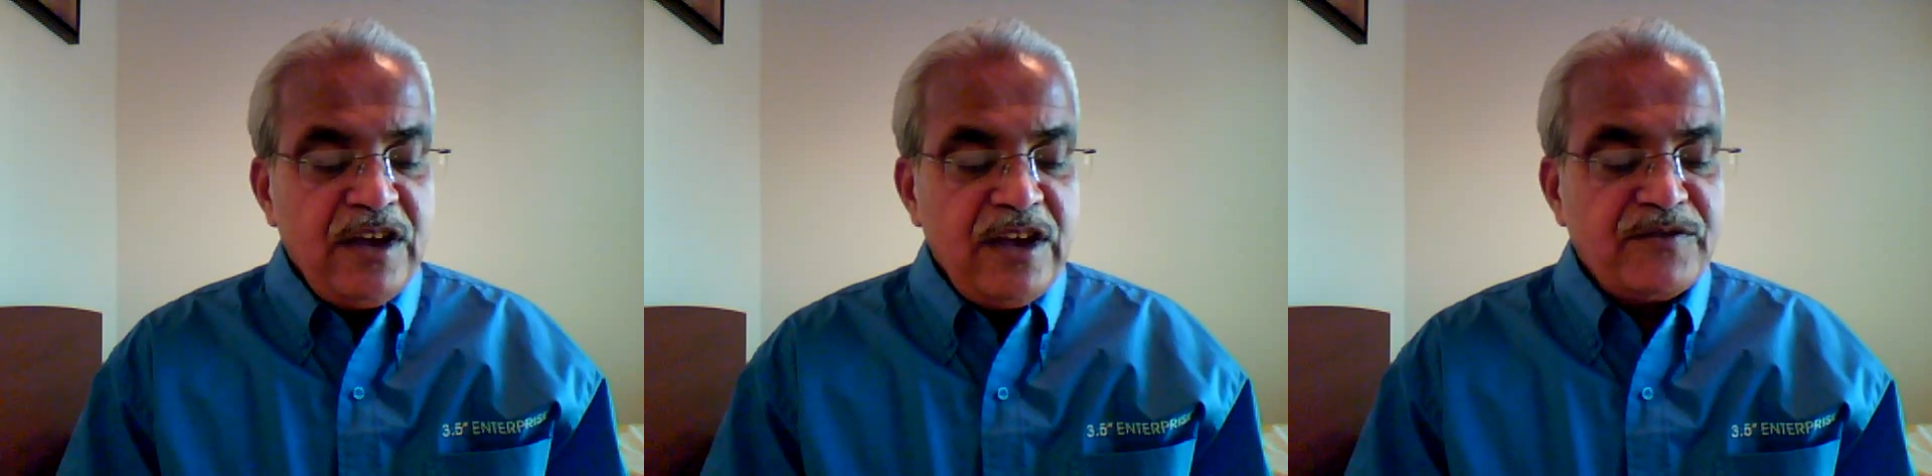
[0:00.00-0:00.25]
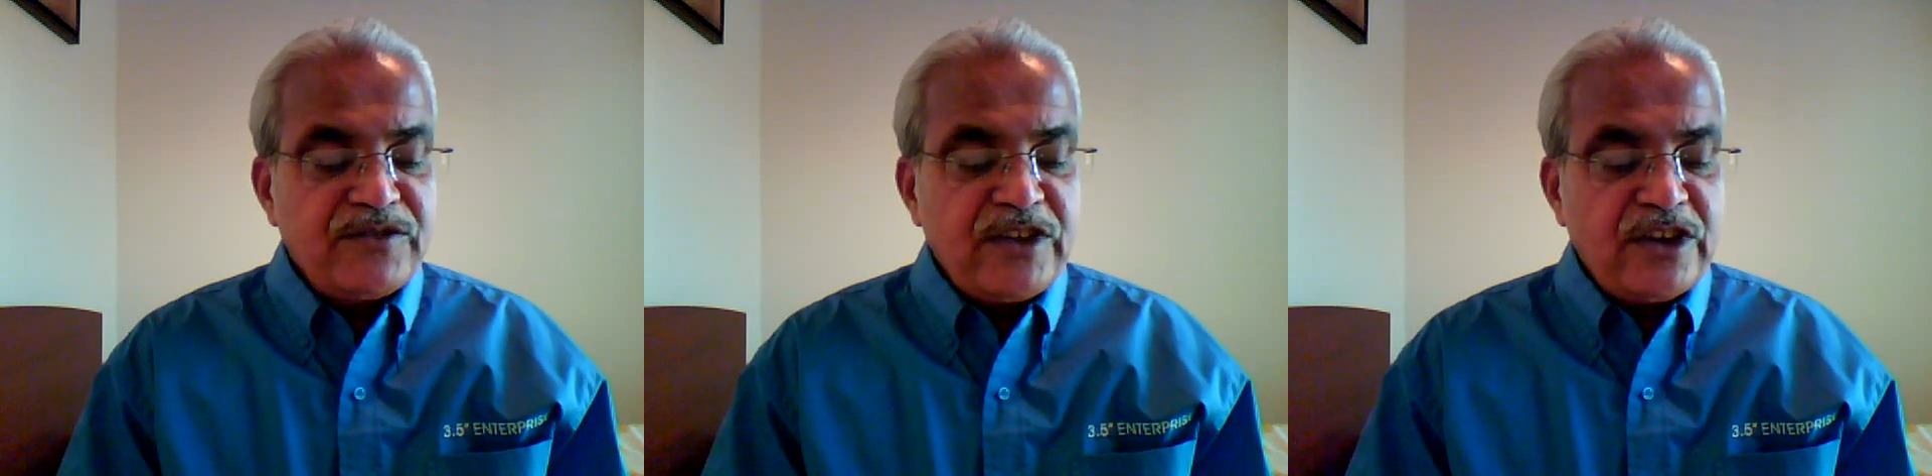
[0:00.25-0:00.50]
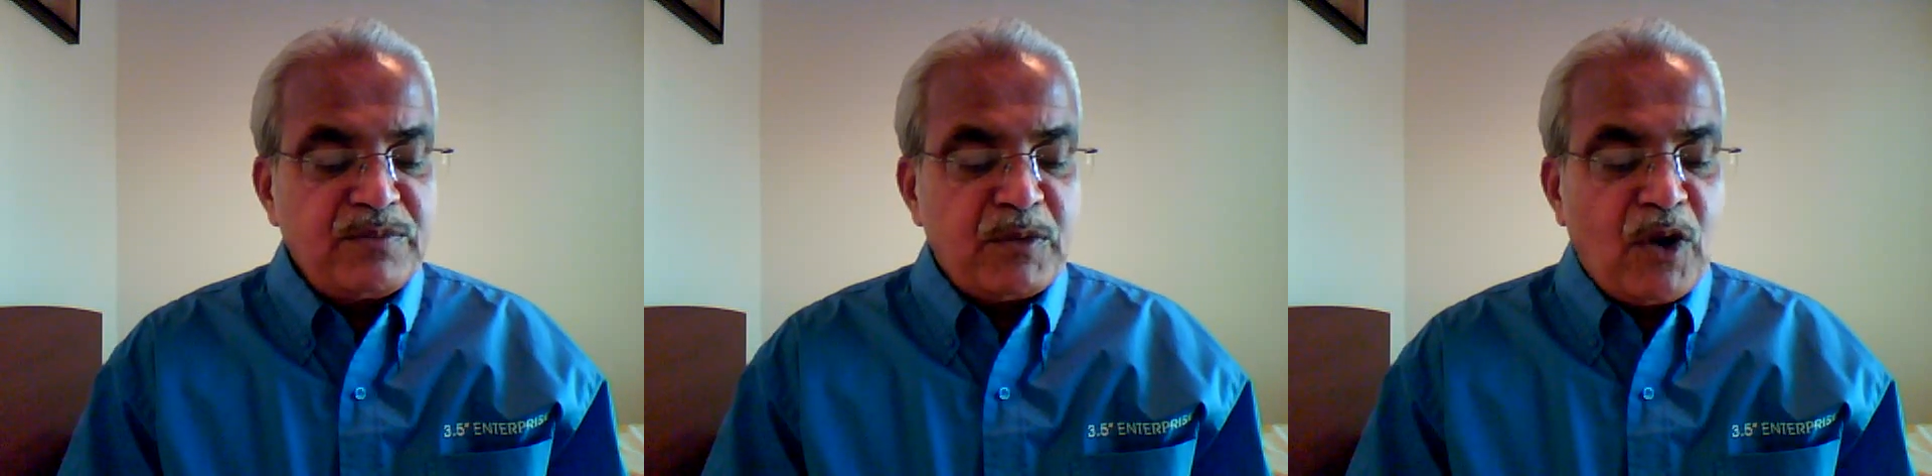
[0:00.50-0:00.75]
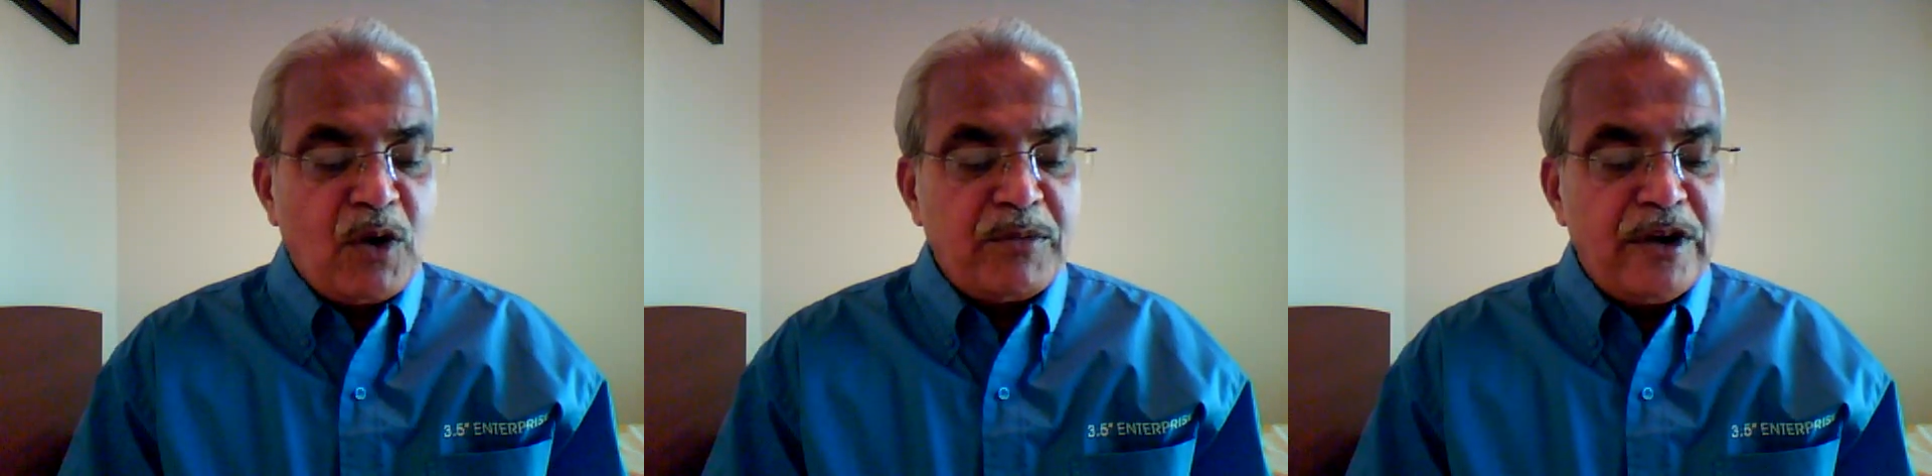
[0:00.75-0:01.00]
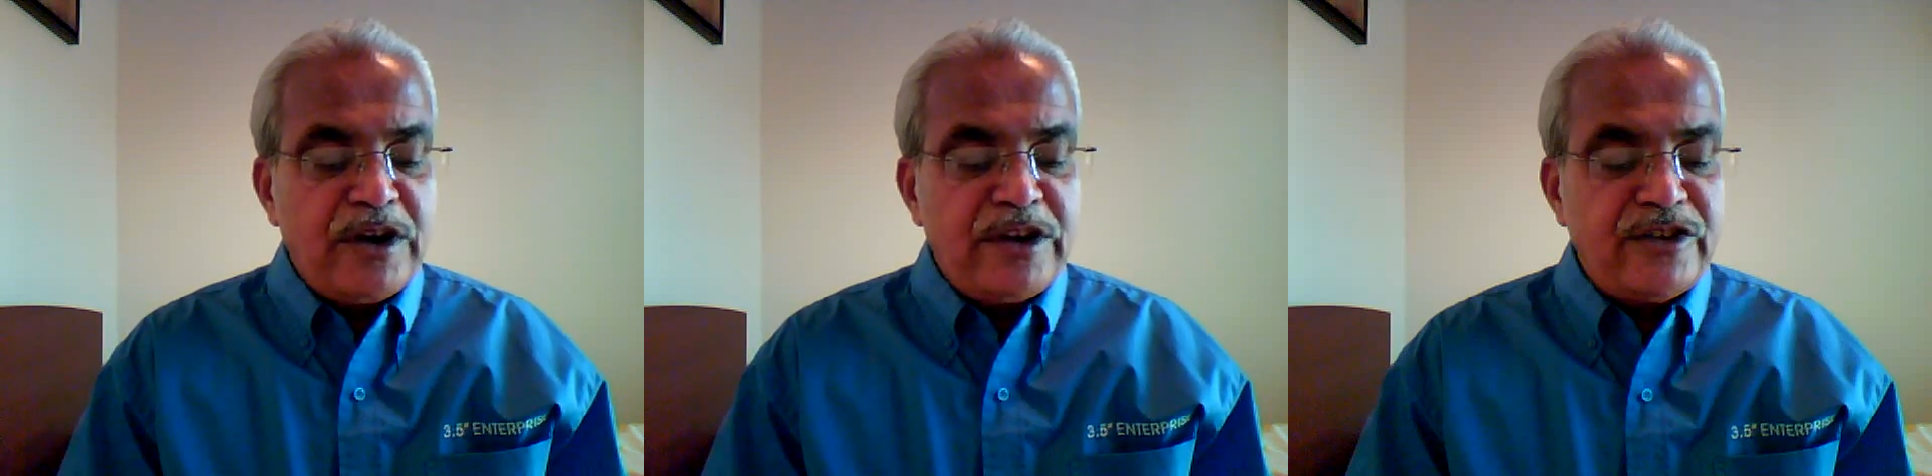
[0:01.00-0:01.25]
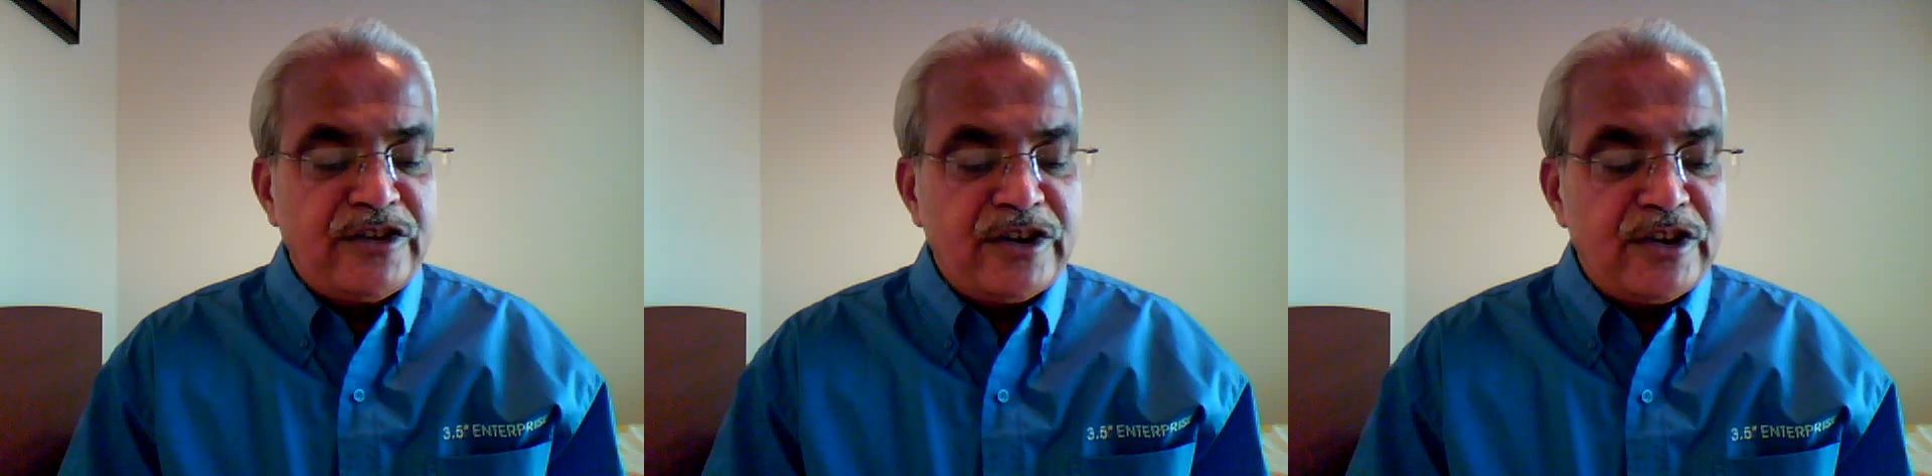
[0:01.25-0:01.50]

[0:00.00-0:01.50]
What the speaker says: if such property is